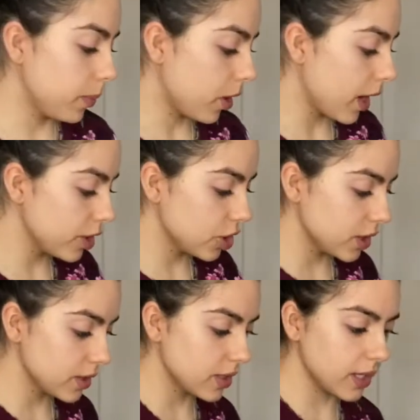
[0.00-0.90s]
But as you
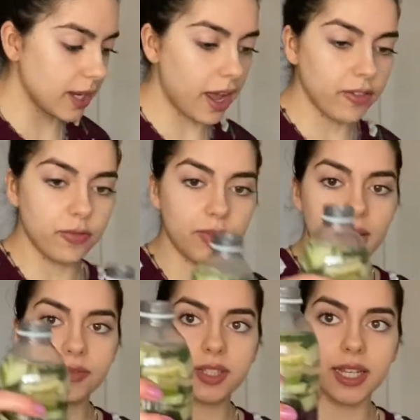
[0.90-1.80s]
can see, I've
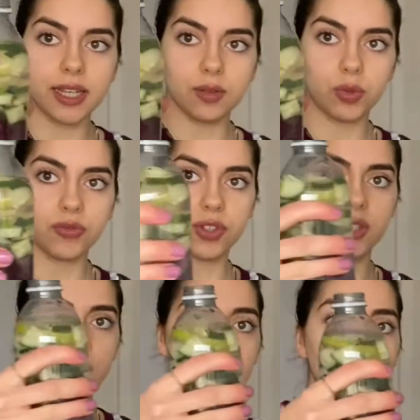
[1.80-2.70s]
left it in with the
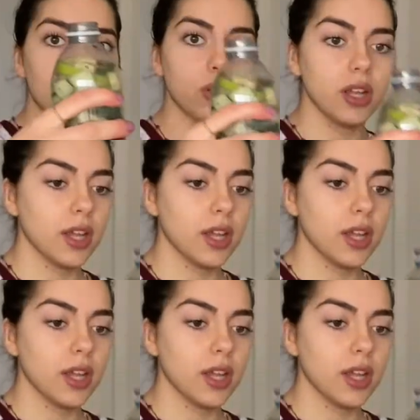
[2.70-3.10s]
skin on.